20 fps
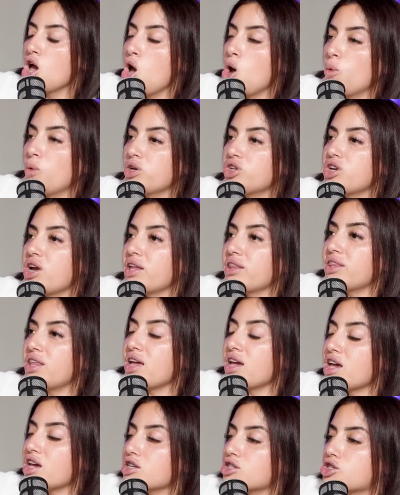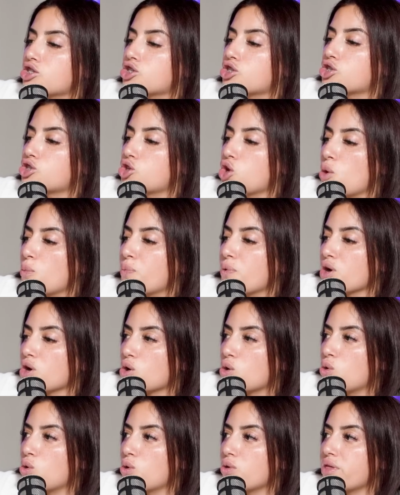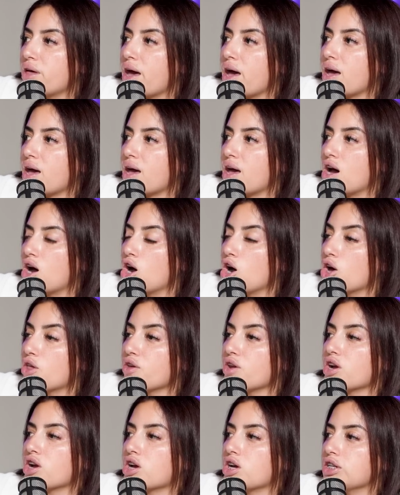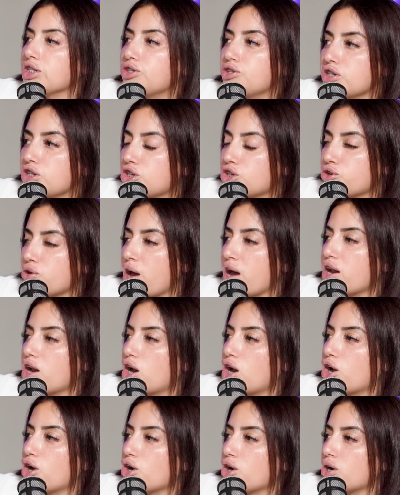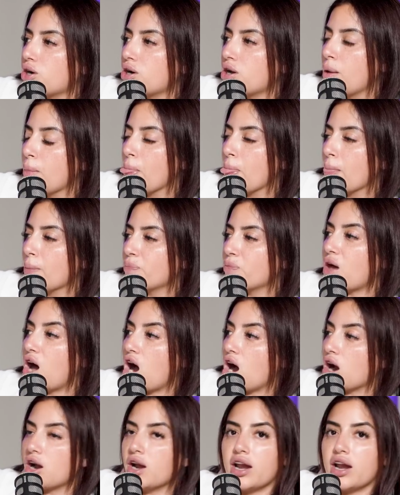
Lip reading: which I think is super cool that other countries try to learn our